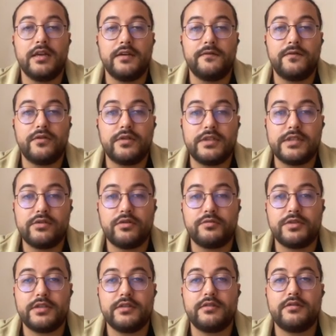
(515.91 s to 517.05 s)
For this
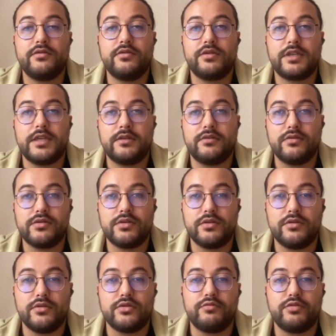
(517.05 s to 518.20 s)
option you can also
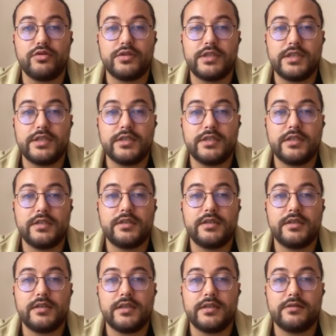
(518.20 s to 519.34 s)
use positioning.
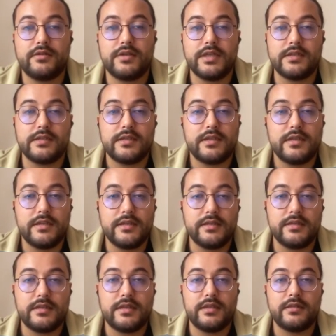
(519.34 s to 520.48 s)
As you can see here,
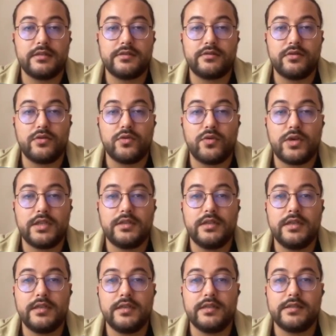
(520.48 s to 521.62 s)
underscore 1
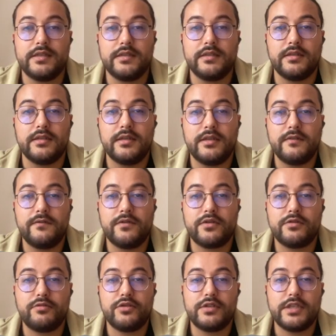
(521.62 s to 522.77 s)
is in the first
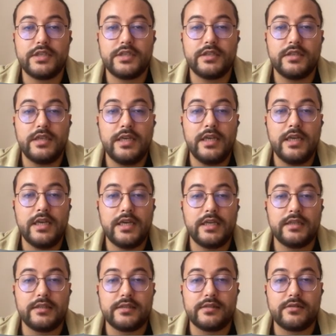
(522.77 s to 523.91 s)
position,
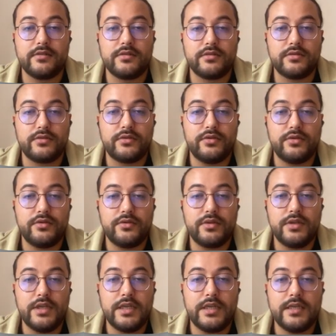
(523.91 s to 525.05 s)
underscore 2
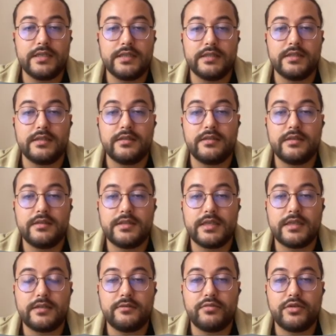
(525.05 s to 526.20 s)
is the
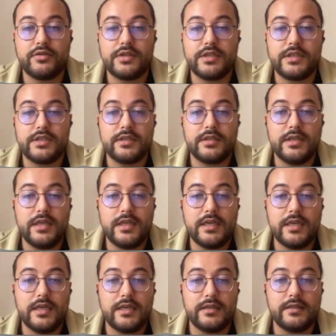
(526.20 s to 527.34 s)
second position,
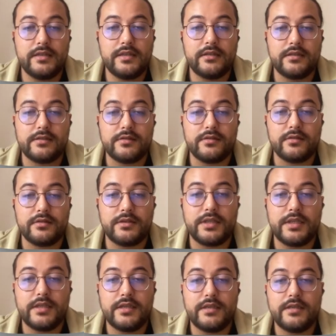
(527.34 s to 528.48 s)
and underscore
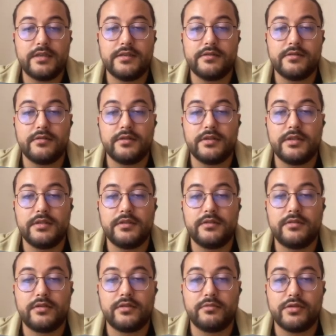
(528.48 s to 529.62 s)
3 is on the
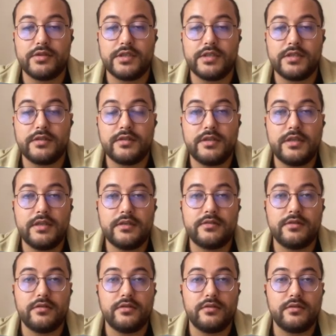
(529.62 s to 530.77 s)
third position.
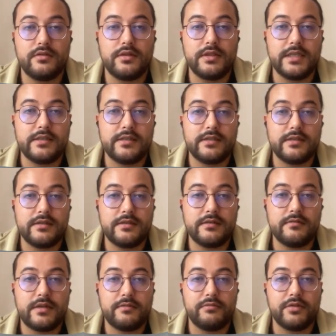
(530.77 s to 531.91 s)
So let's
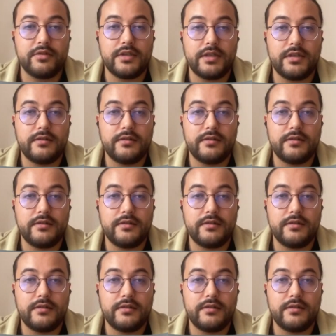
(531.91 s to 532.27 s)
upload it.